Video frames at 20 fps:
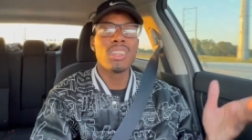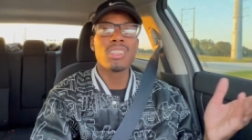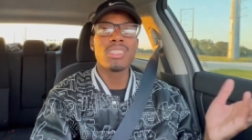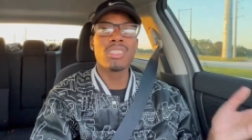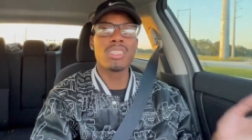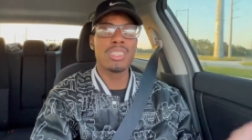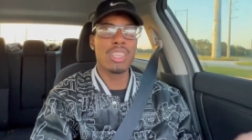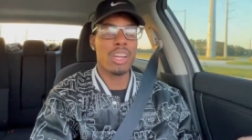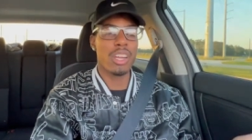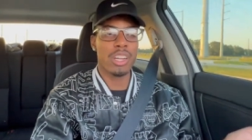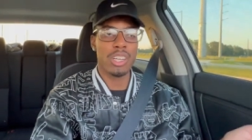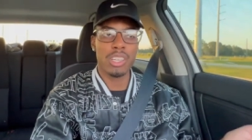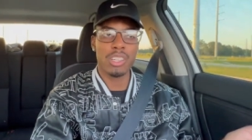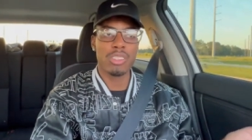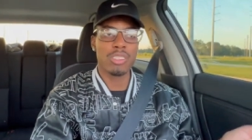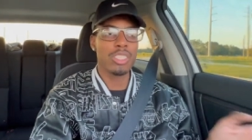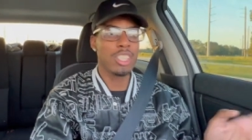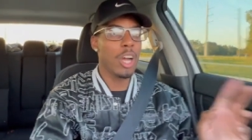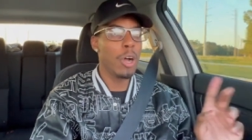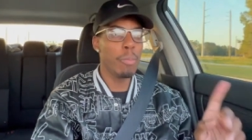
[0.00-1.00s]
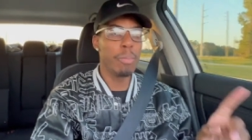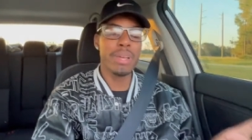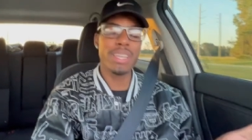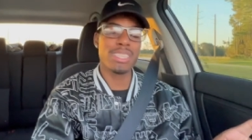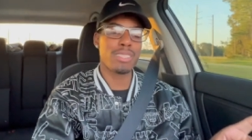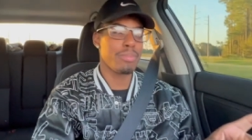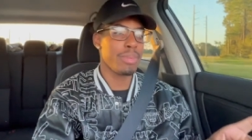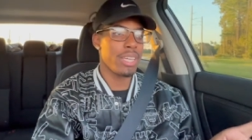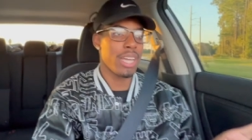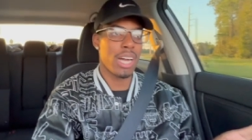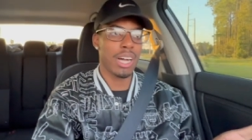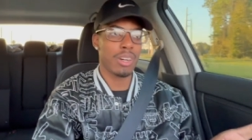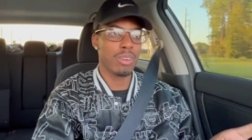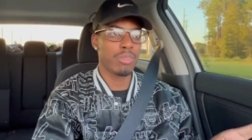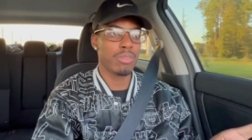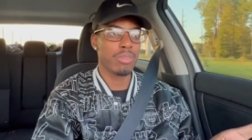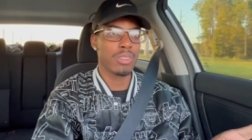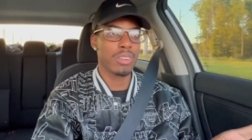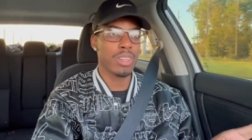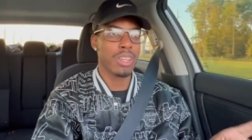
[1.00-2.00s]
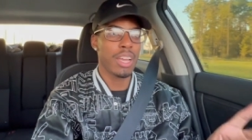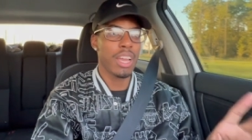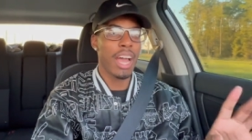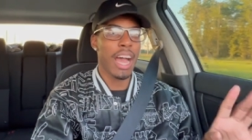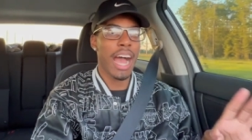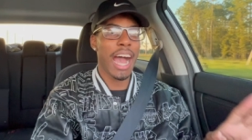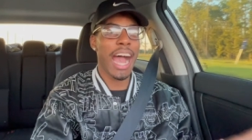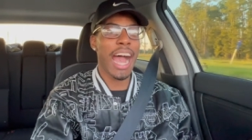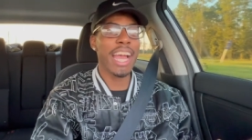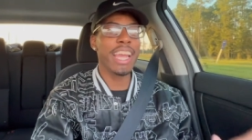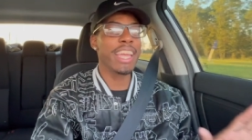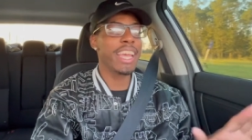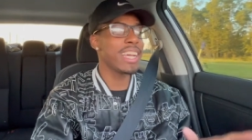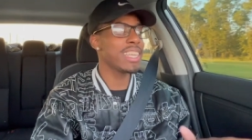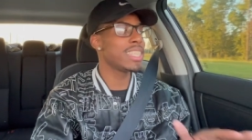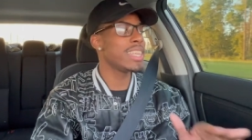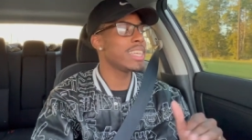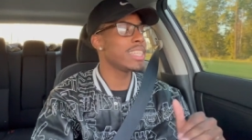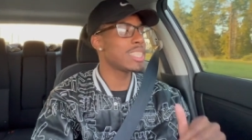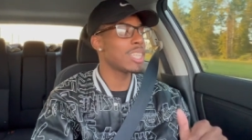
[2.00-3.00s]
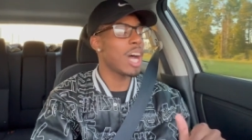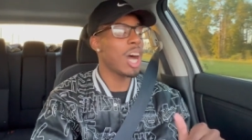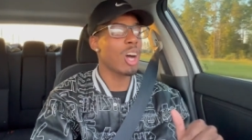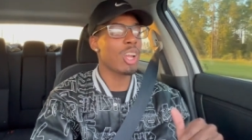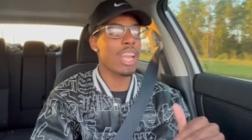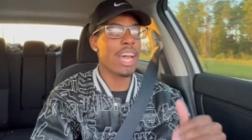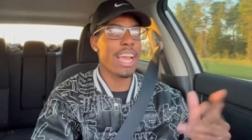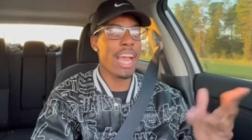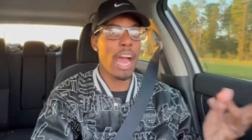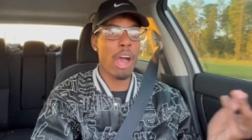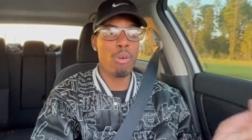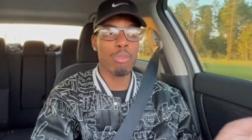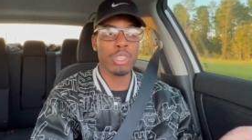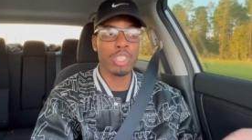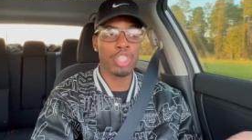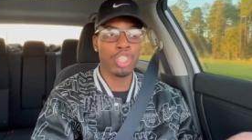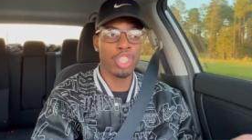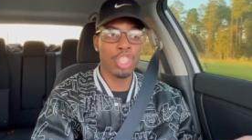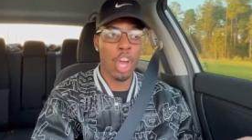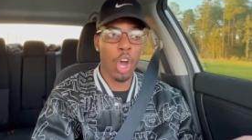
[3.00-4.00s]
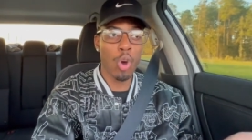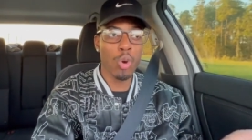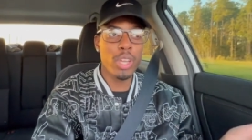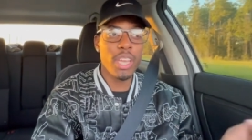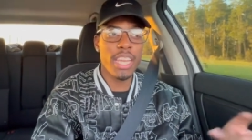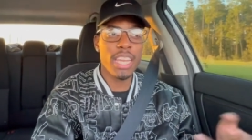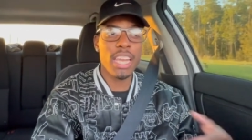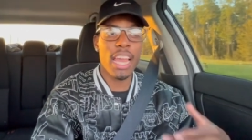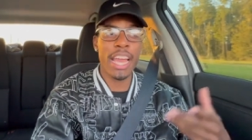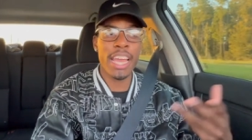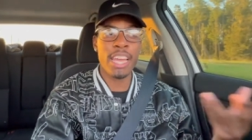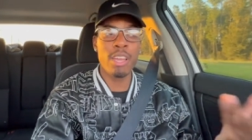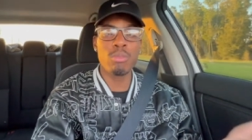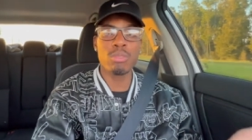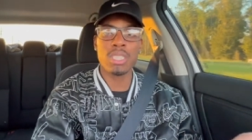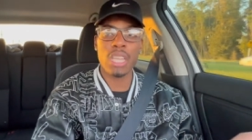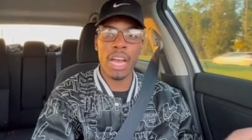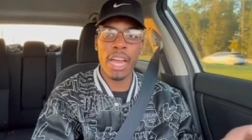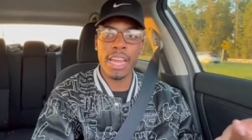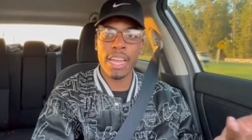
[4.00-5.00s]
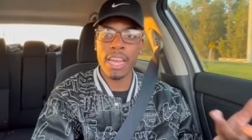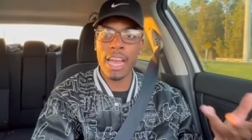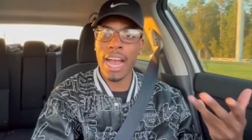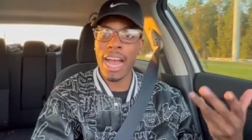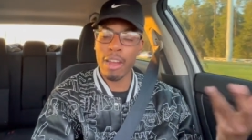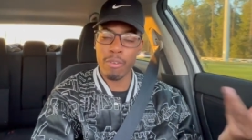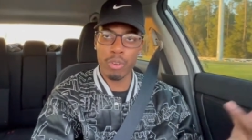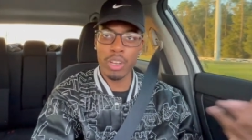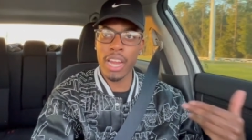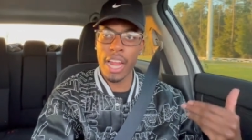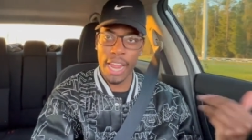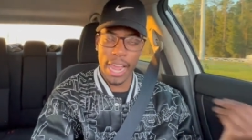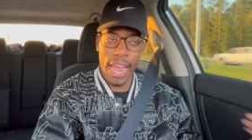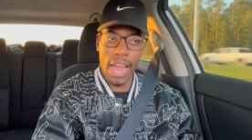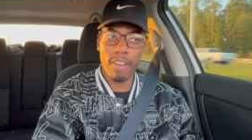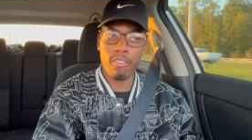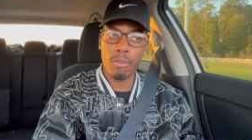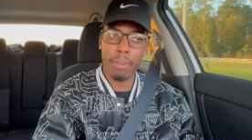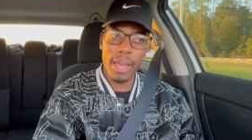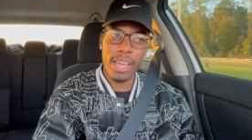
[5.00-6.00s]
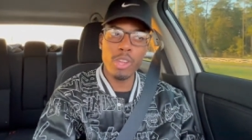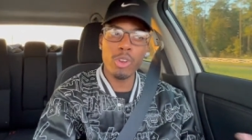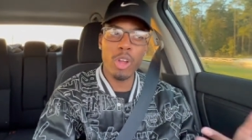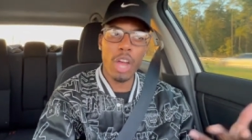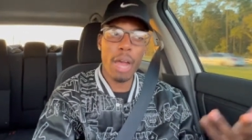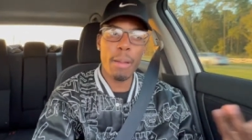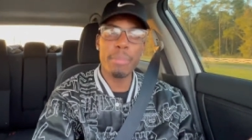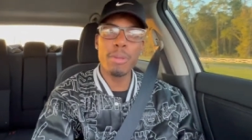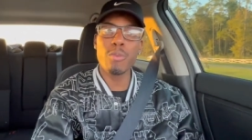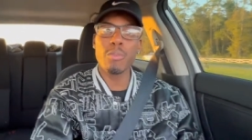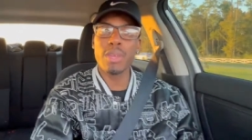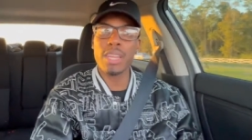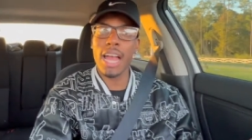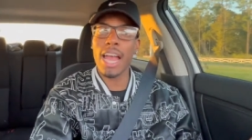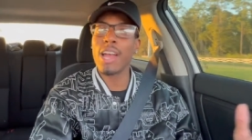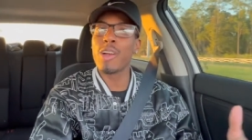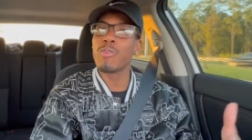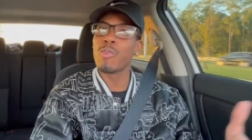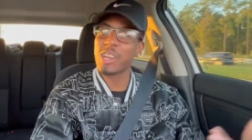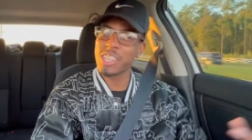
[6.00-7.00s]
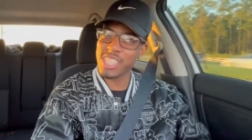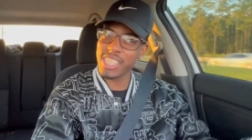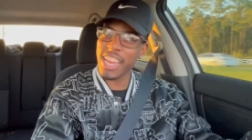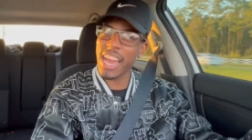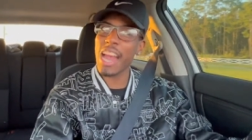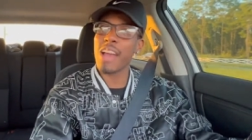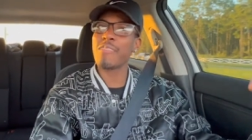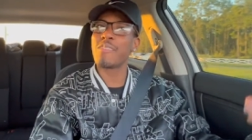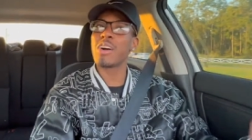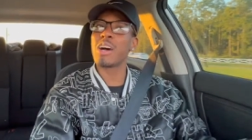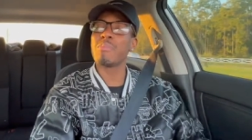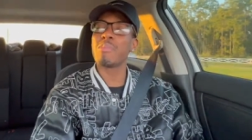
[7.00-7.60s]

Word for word: sir, don't piss me off. I guess he thought like I was joking, like it was like I really ain't have a pack. You know how people be like, "What you got for